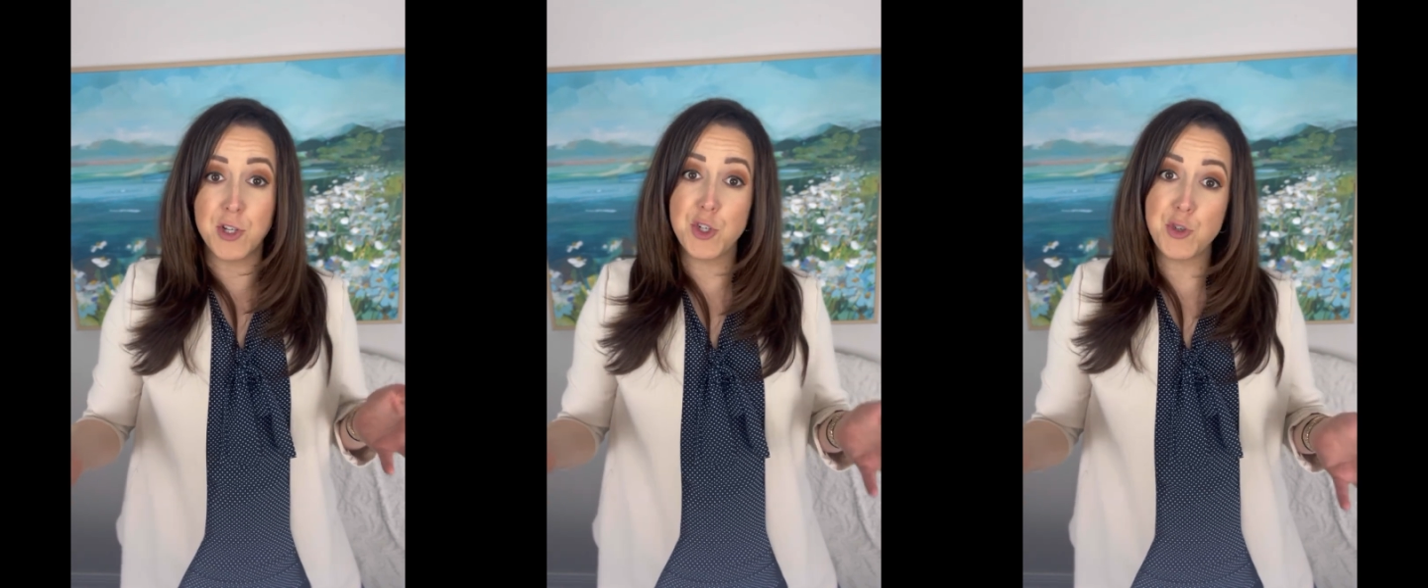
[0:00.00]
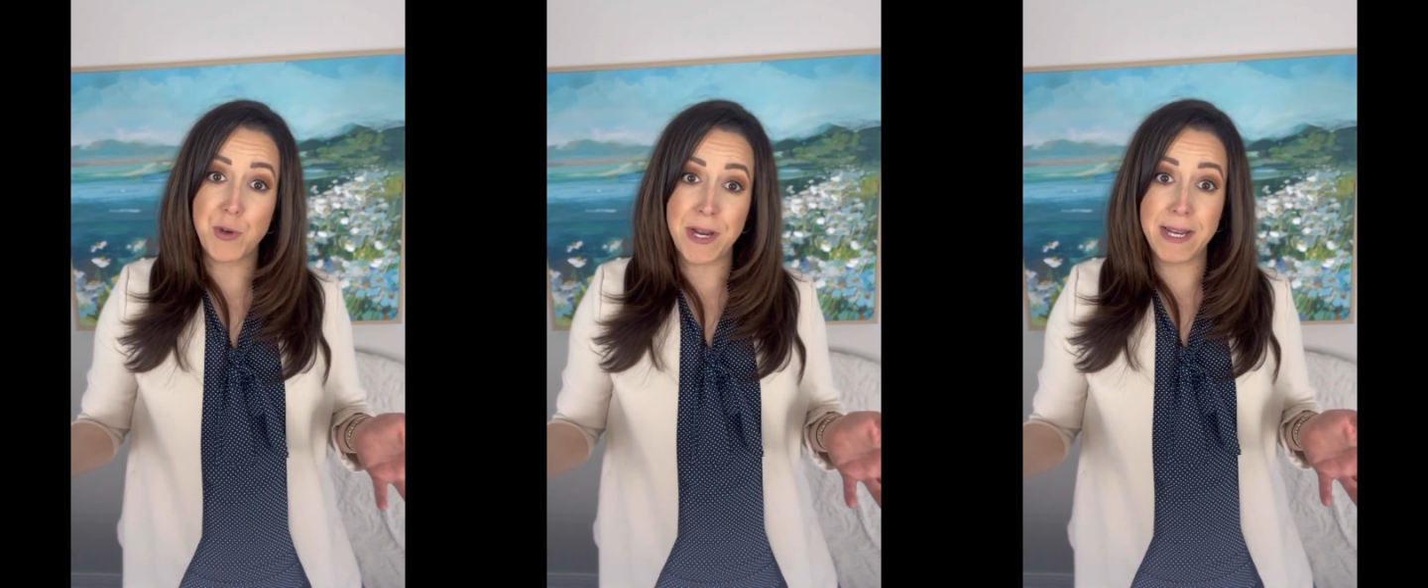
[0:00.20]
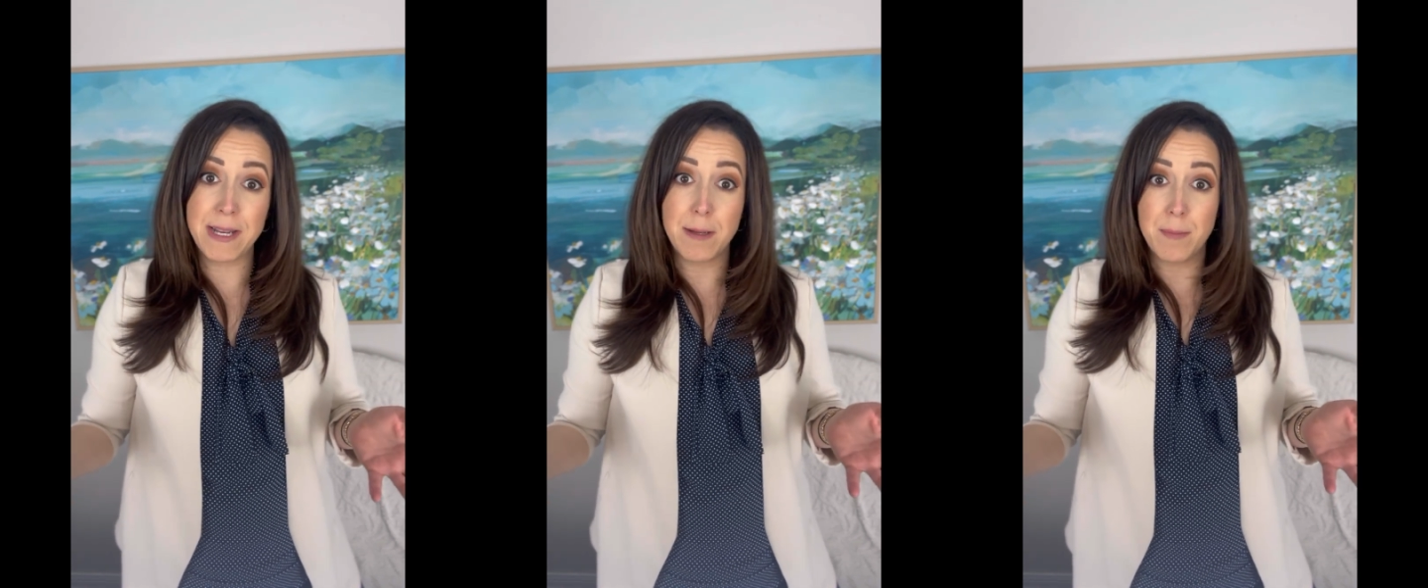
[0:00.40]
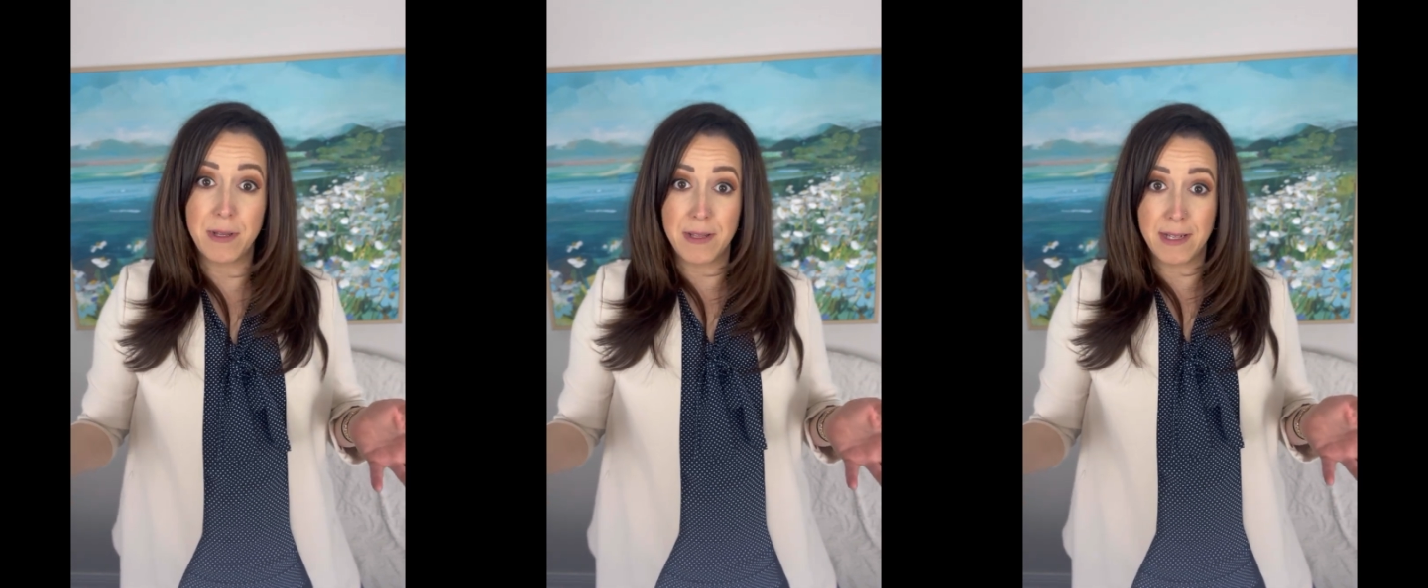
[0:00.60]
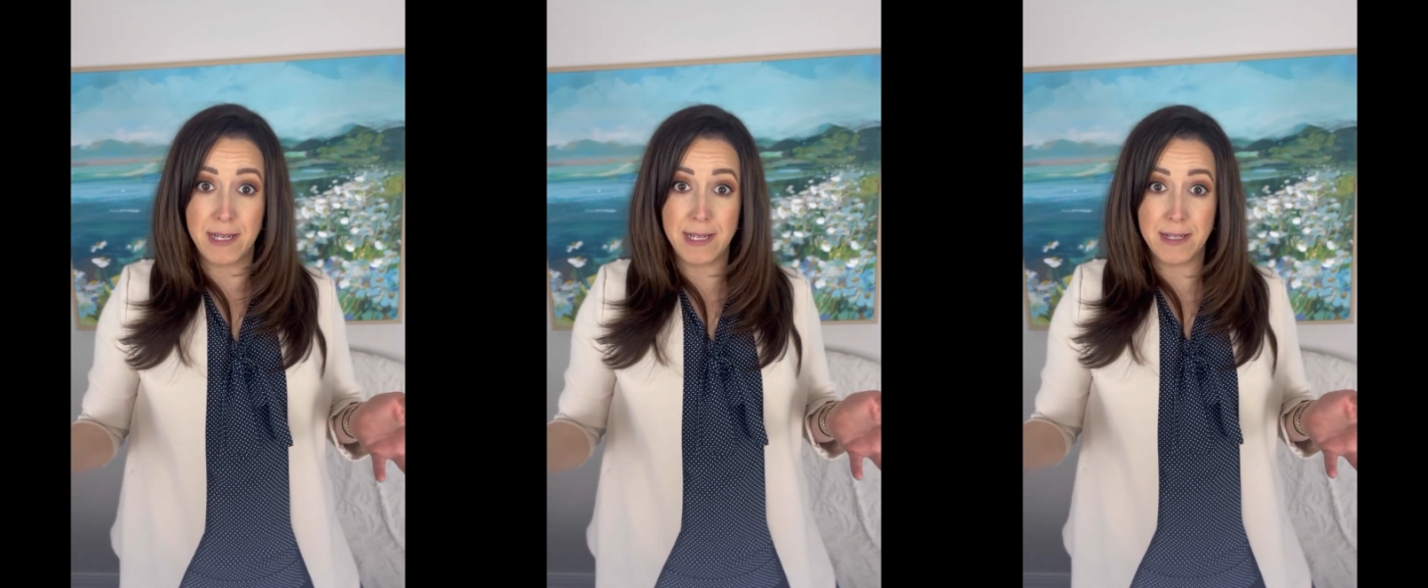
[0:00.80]
trading
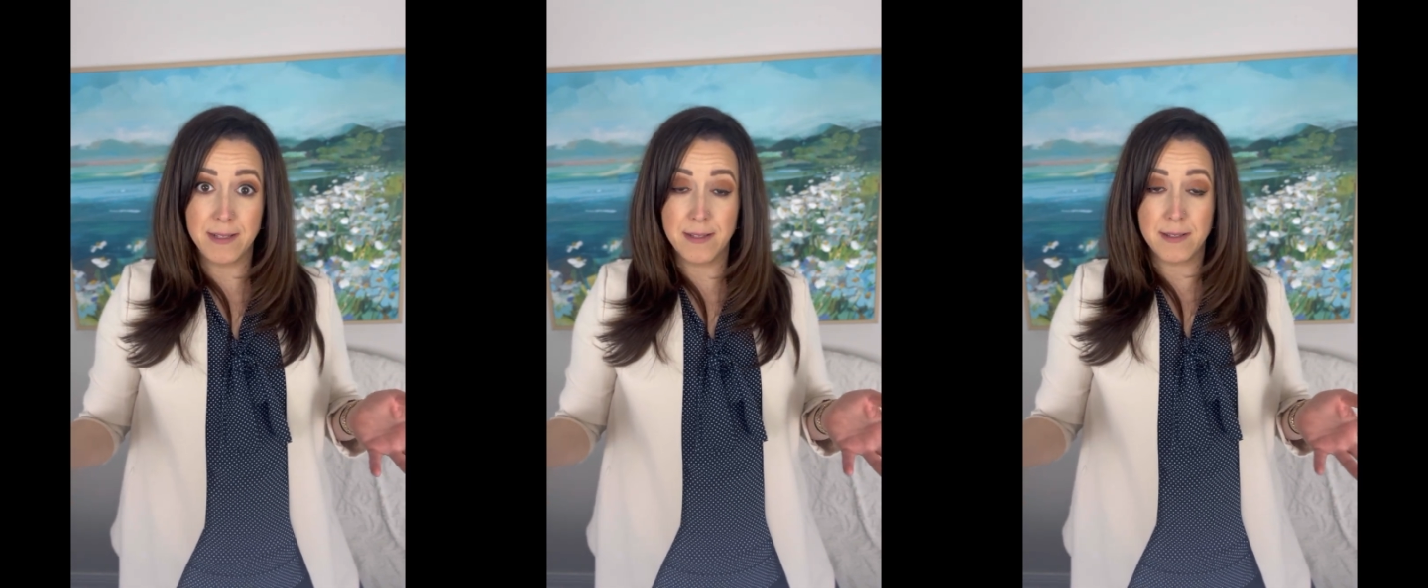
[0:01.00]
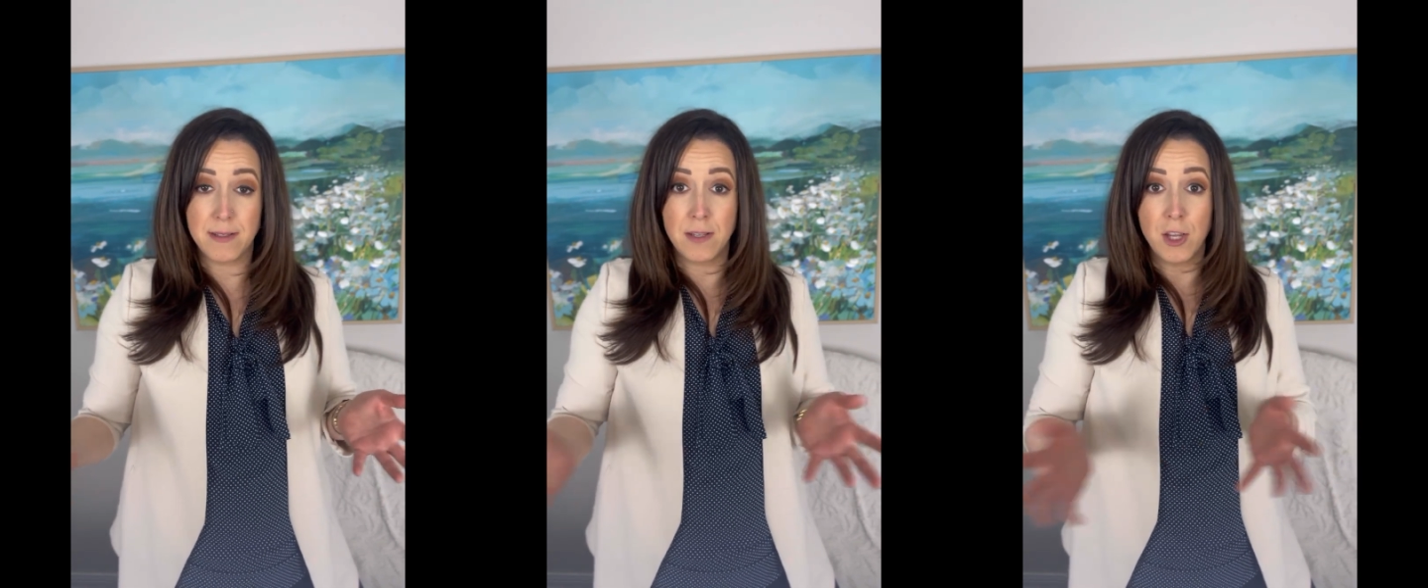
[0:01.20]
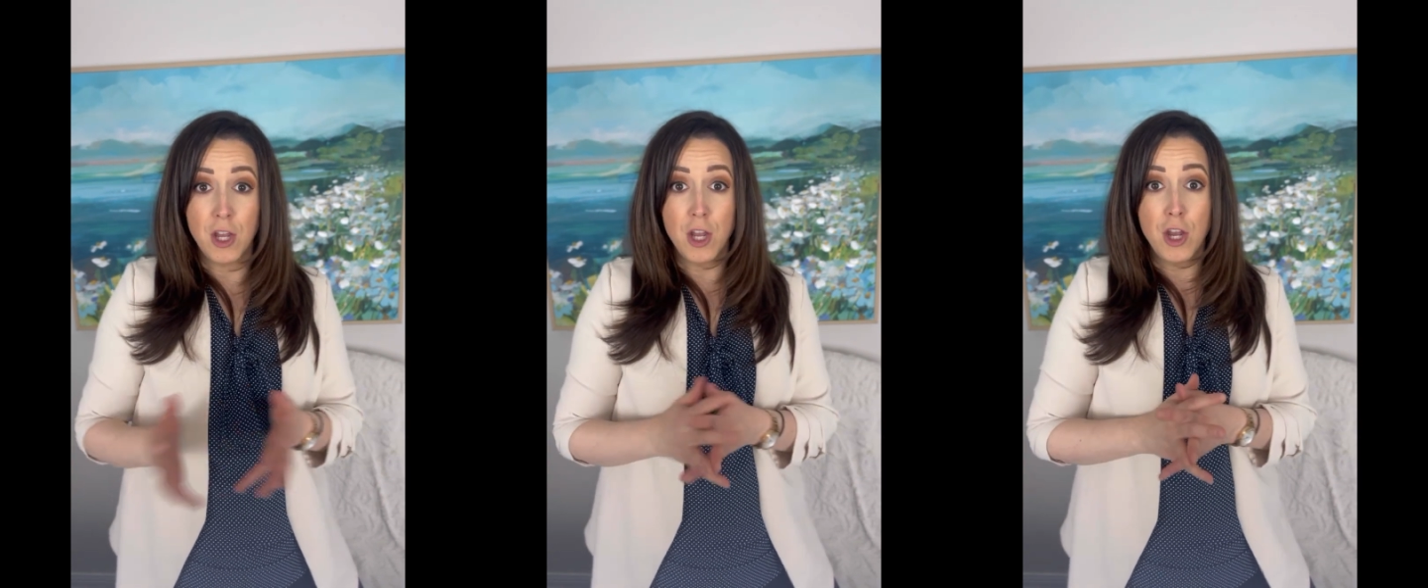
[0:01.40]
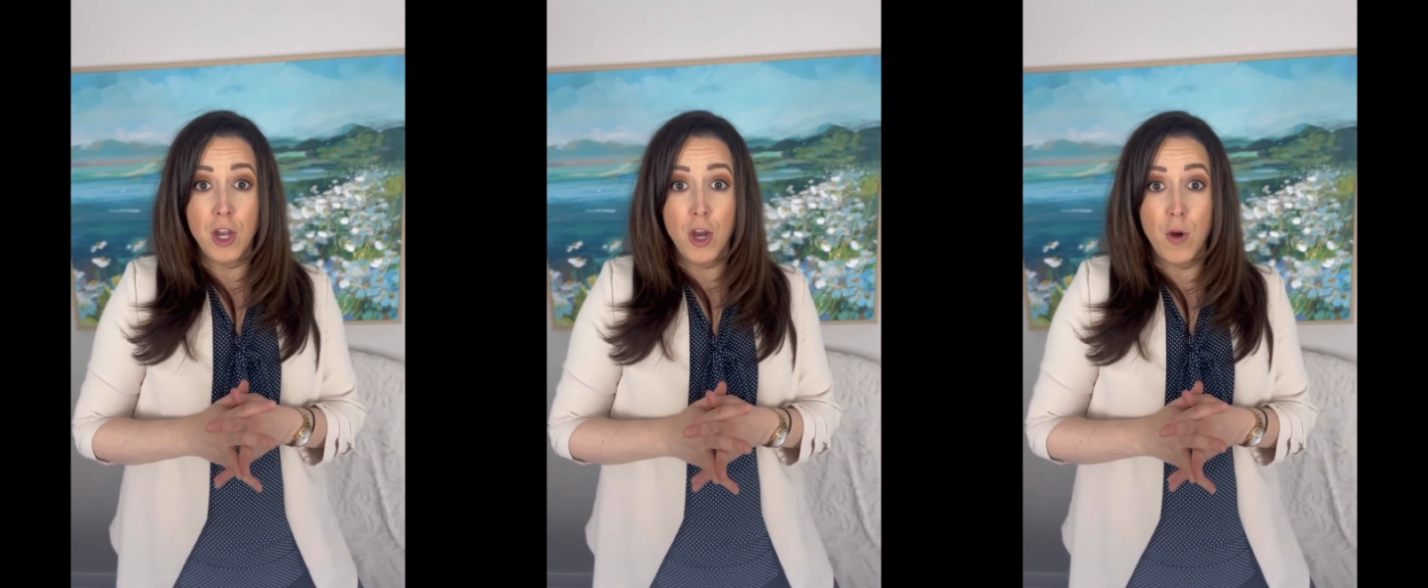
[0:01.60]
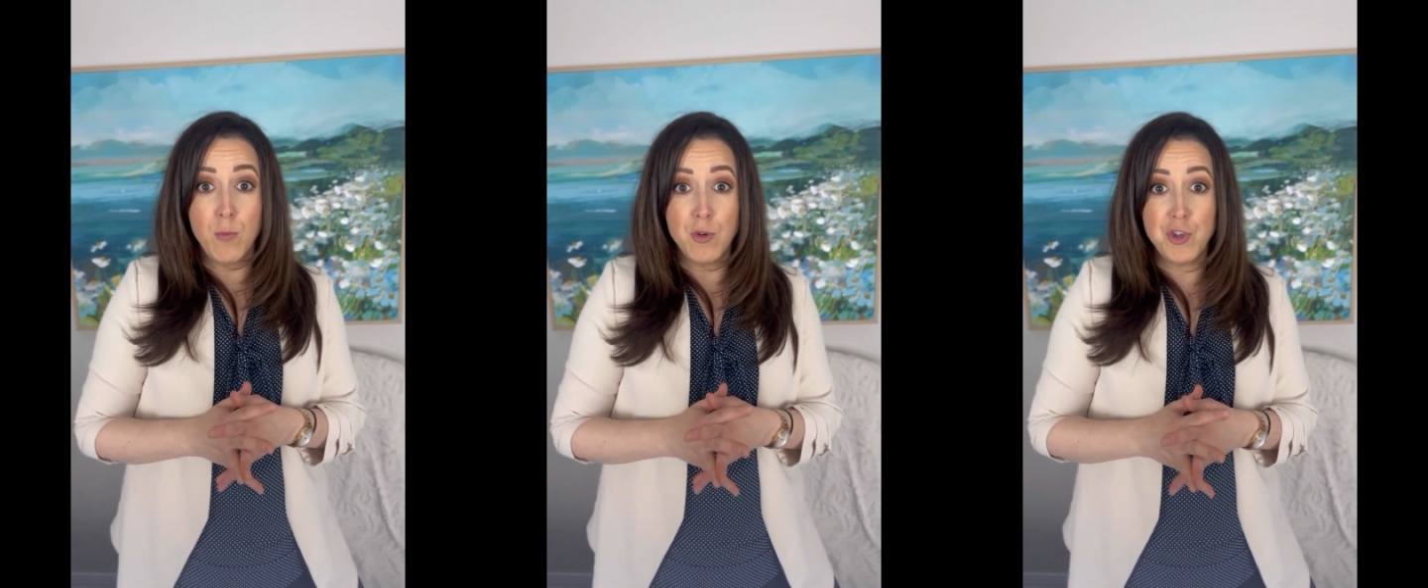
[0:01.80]
abilities?
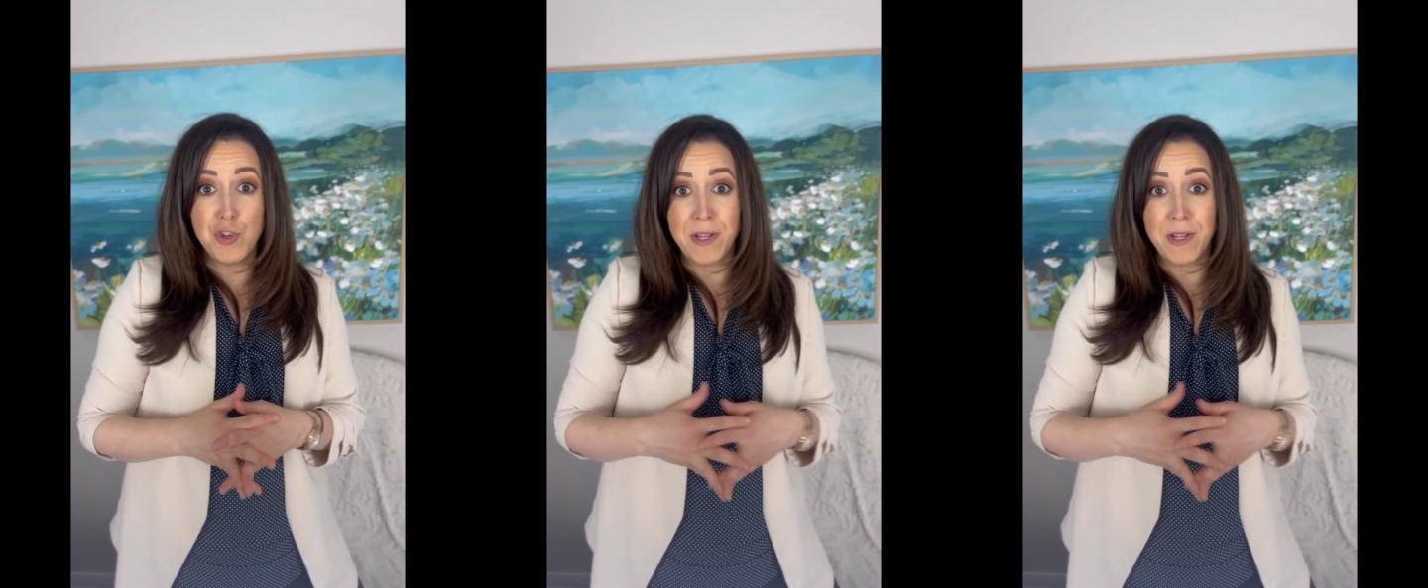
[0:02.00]
Would you